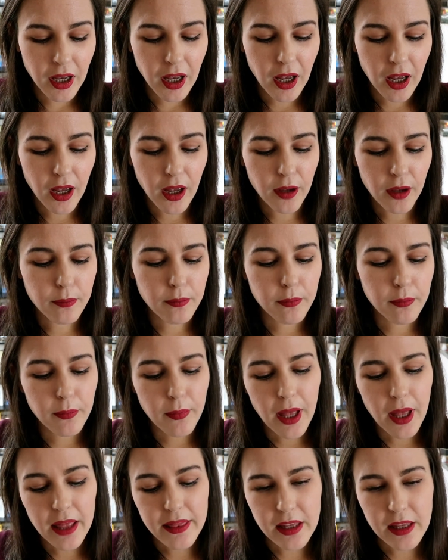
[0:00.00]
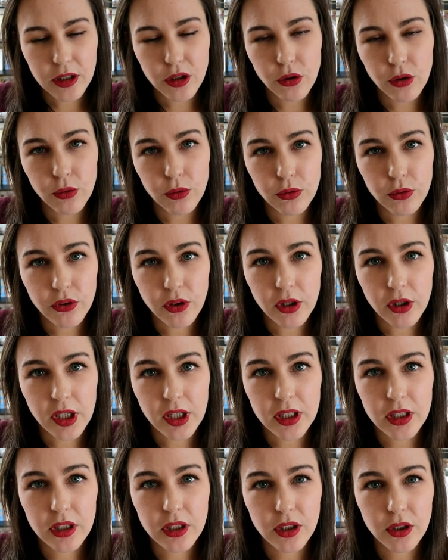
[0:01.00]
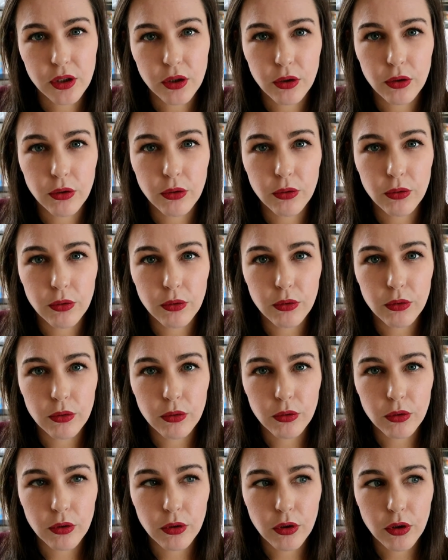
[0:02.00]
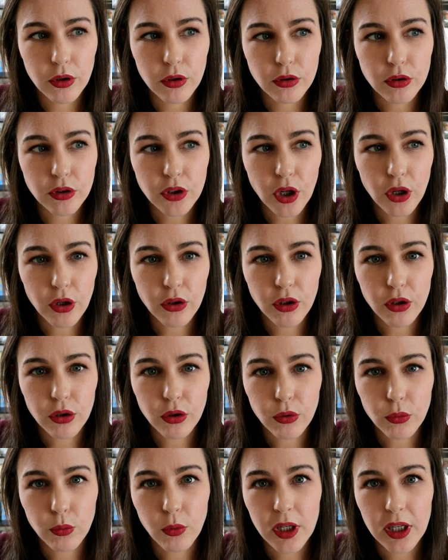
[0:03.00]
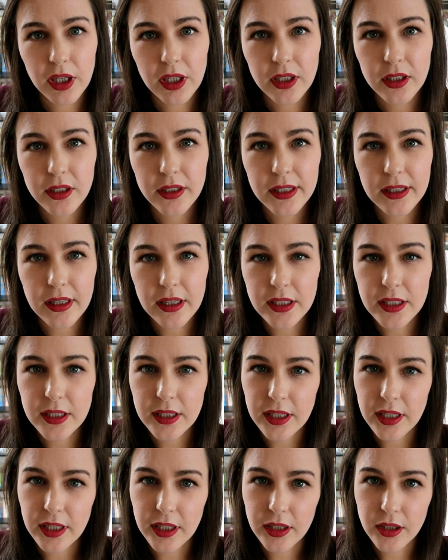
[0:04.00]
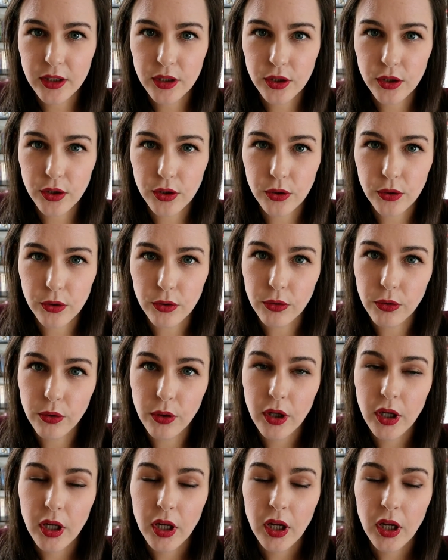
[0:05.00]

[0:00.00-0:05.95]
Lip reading: And then you also need to show that you're willing to adhere to